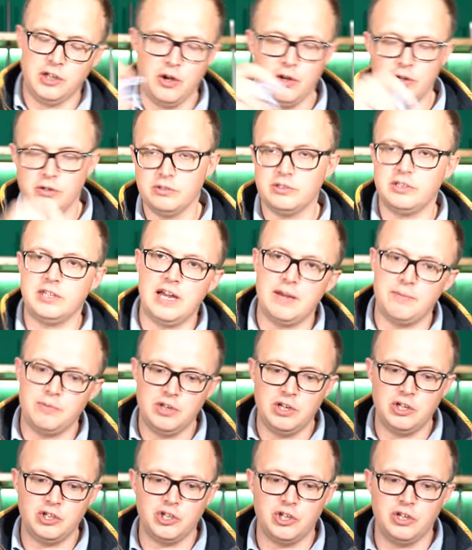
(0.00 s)
going onto the
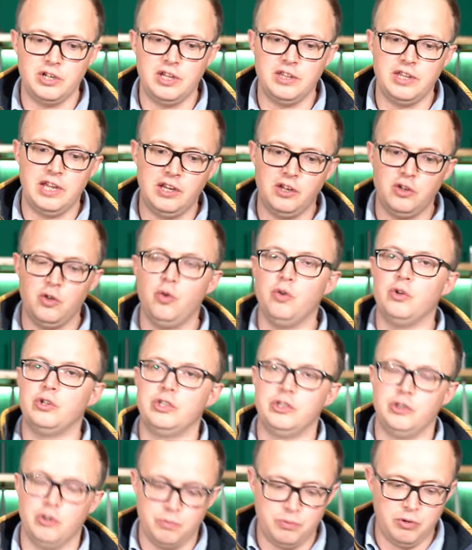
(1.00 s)
ammunition and then
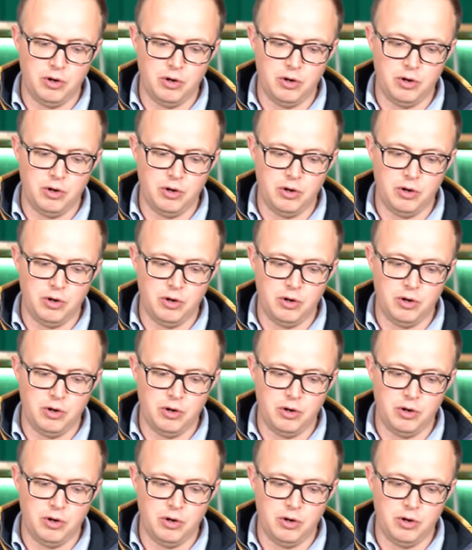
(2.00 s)
causing your